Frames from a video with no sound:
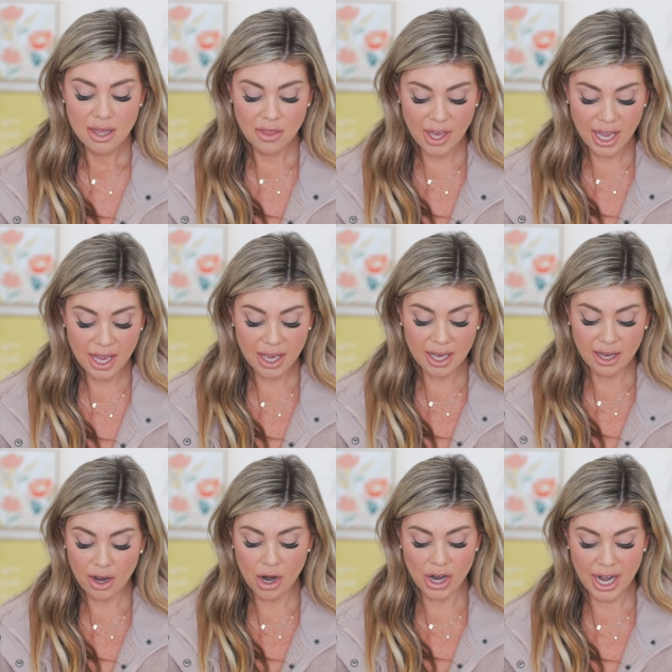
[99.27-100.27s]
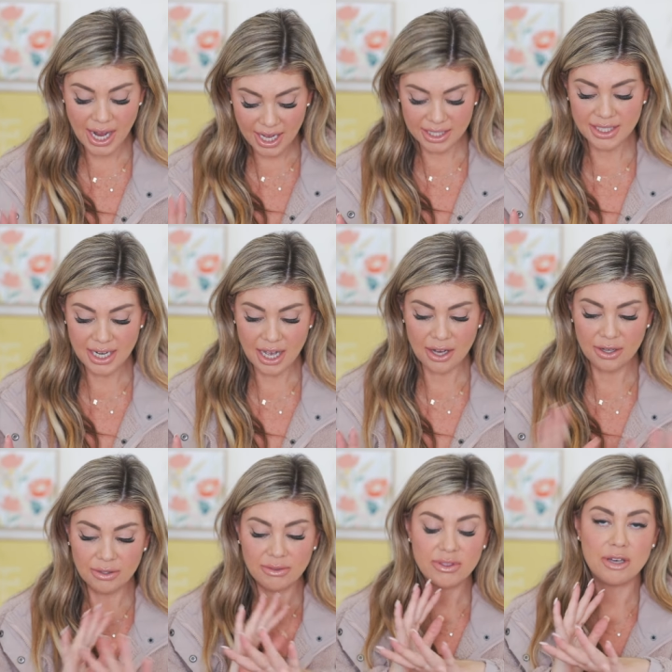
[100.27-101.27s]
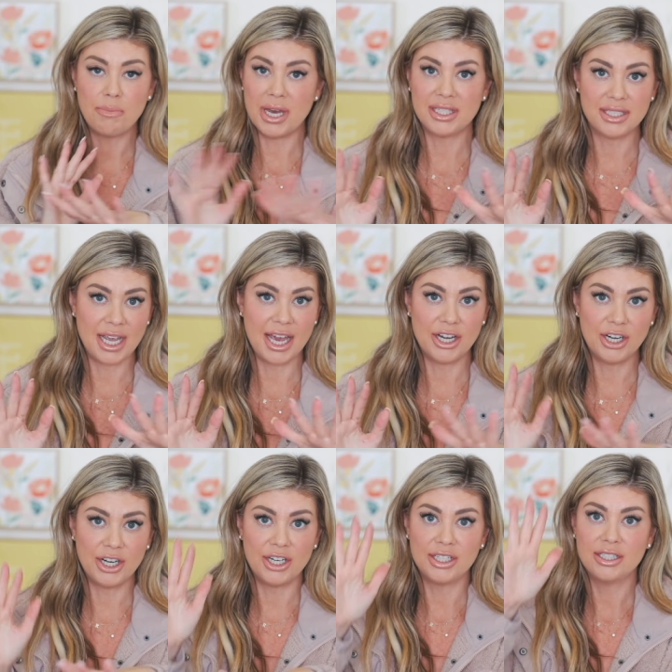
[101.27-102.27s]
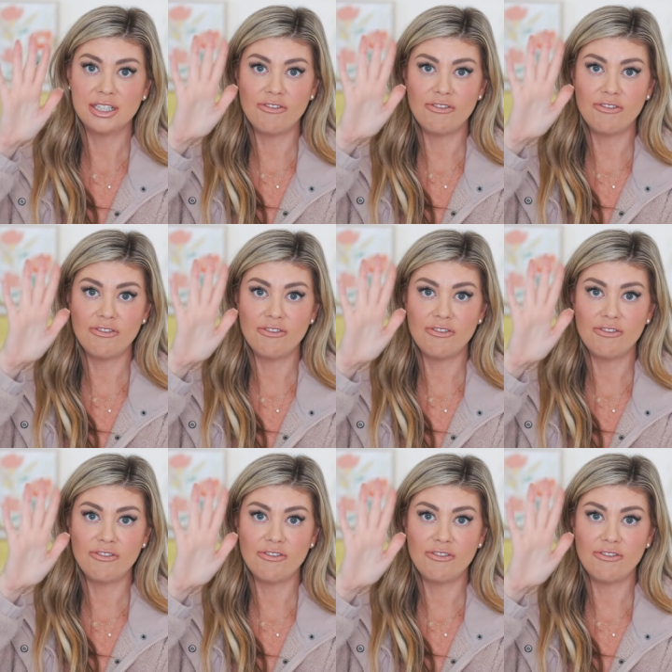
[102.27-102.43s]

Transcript: They are hands down the best tanner.